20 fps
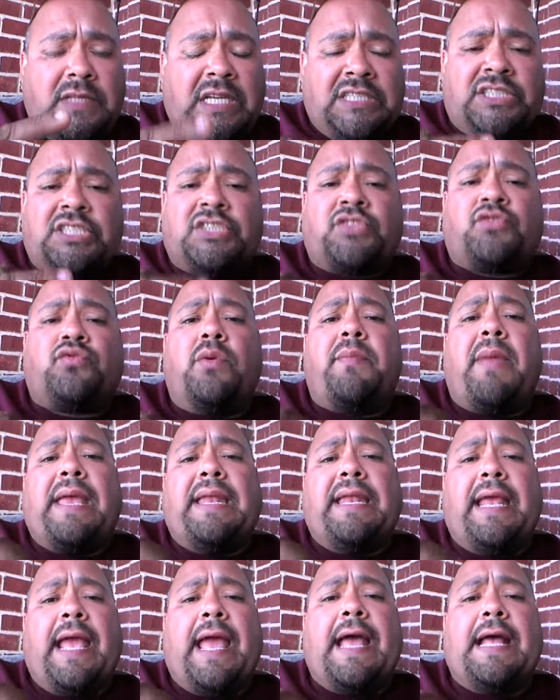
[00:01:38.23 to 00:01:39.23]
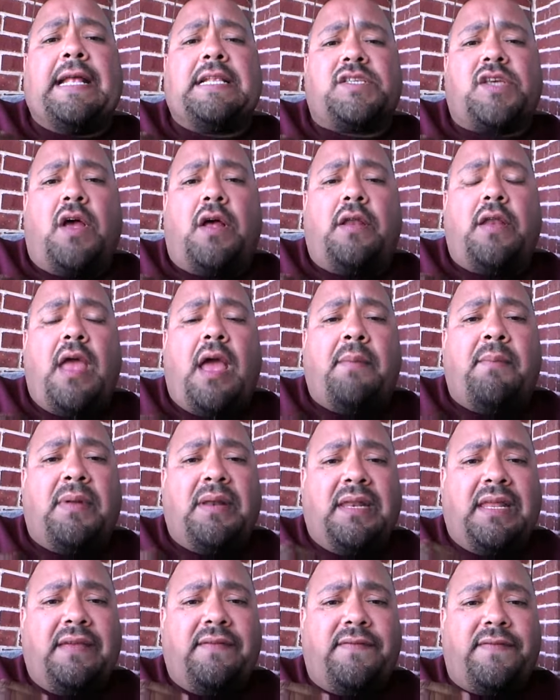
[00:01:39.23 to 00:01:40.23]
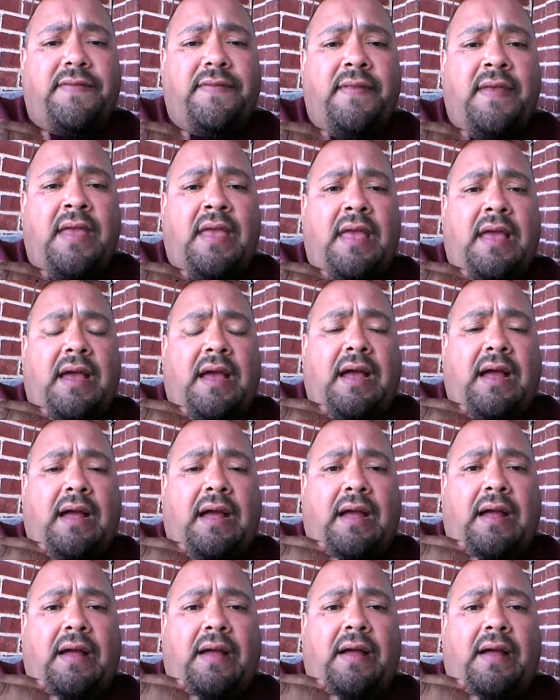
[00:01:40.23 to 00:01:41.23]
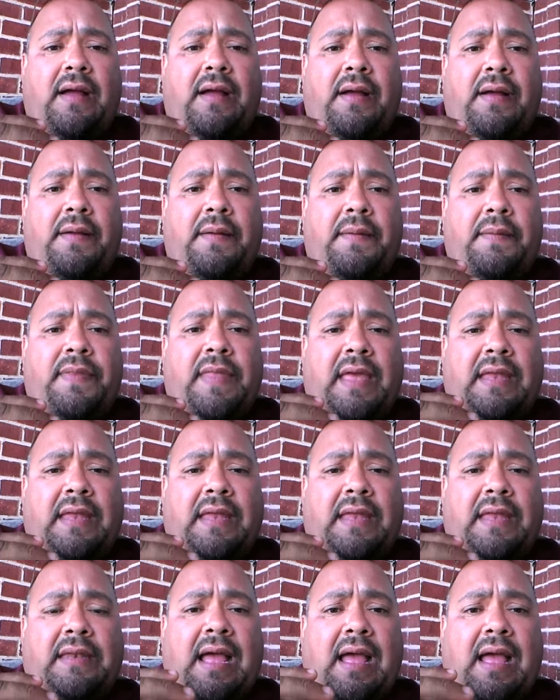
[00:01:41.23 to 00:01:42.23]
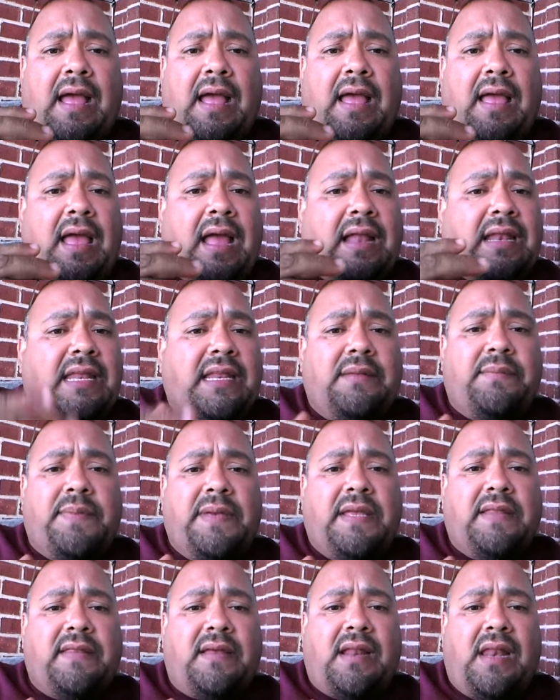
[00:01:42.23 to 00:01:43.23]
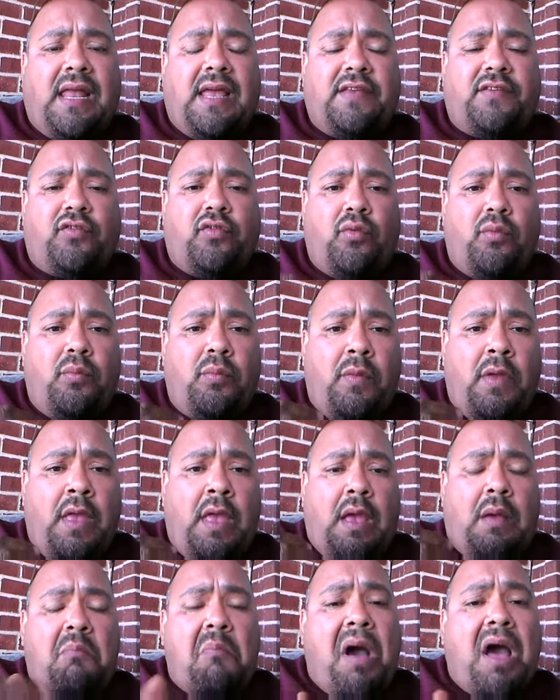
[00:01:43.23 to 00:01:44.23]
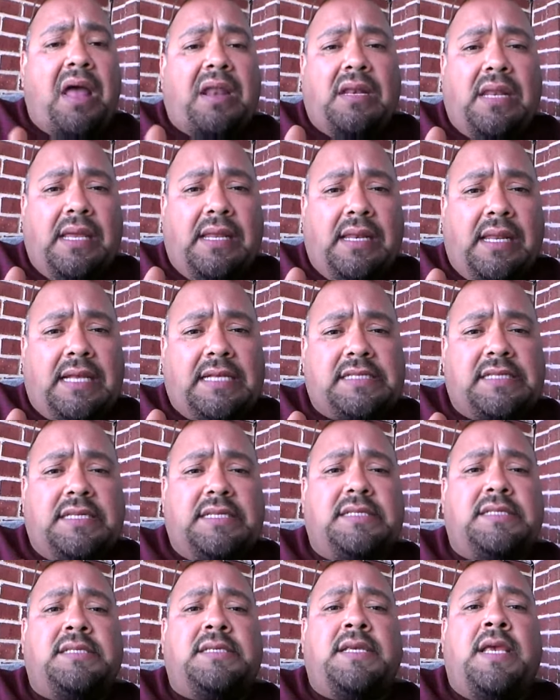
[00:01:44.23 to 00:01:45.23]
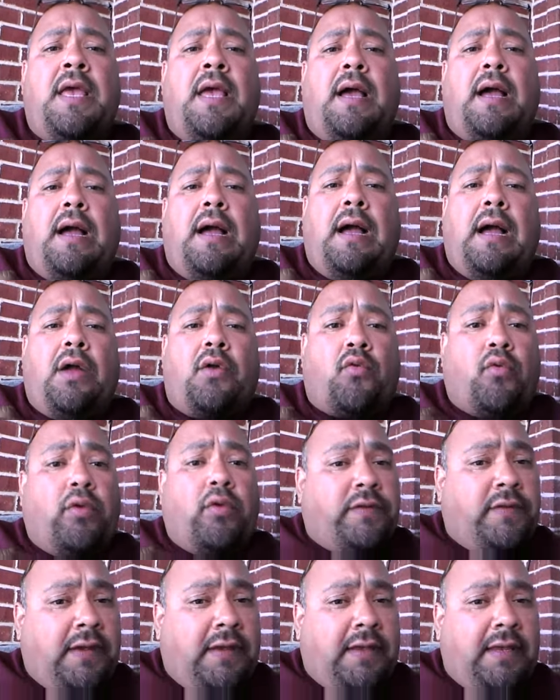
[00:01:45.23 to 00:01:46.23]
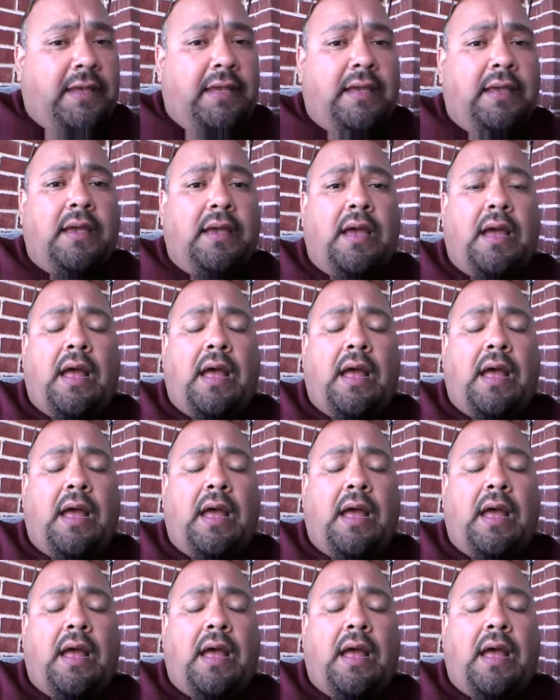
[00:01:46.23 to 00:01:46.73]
just remaining hands-on. I believe that I need to be in the classroom modeling lessons, critiquing